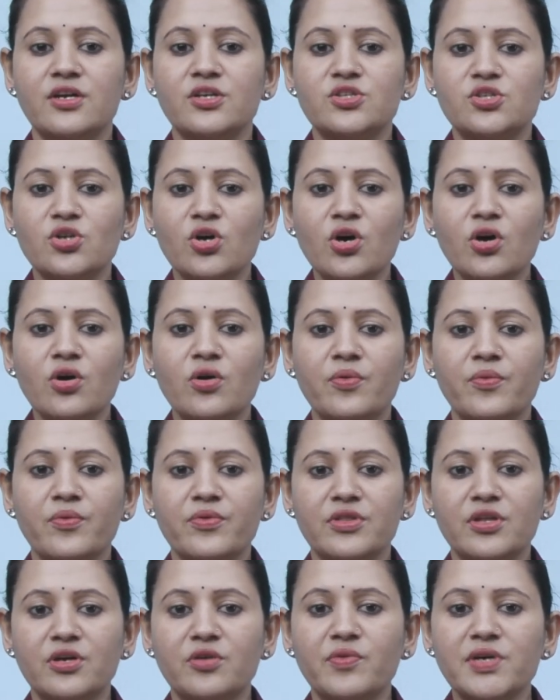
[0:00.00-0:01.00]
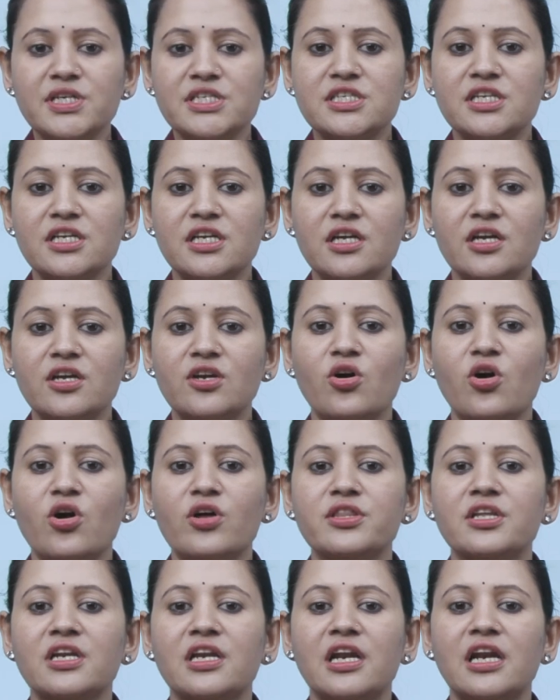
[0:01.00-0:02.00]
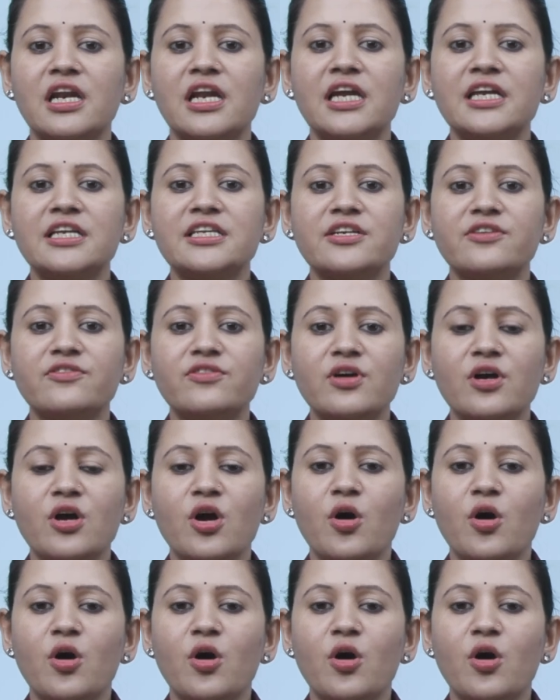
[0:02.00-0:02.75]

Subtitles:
So, the questionnaire on the relative